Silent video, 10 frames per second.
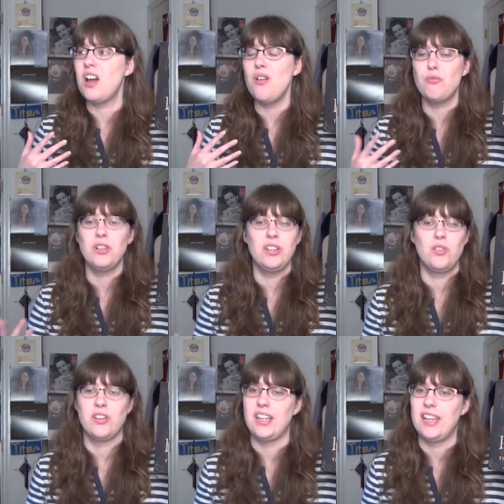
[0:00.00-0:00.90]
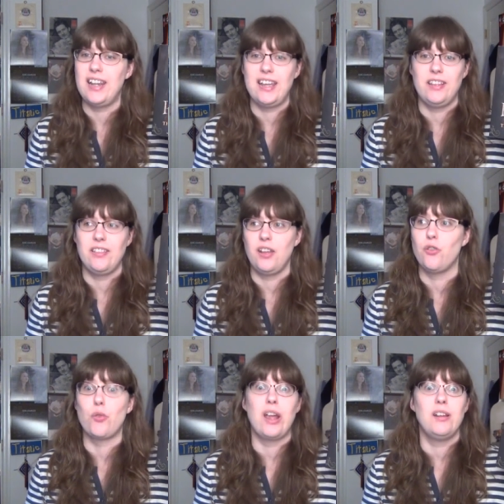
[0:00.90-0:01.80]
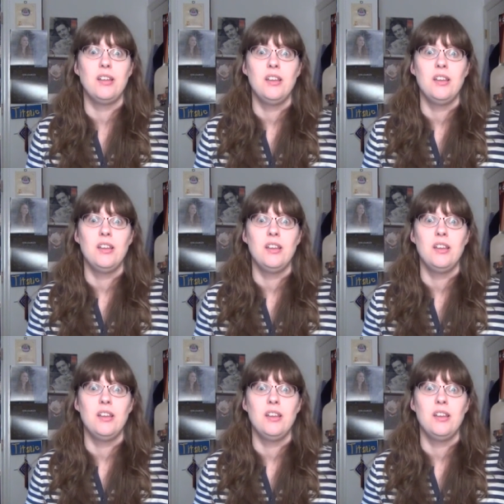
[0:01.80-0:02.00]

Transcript: not really going to get anything great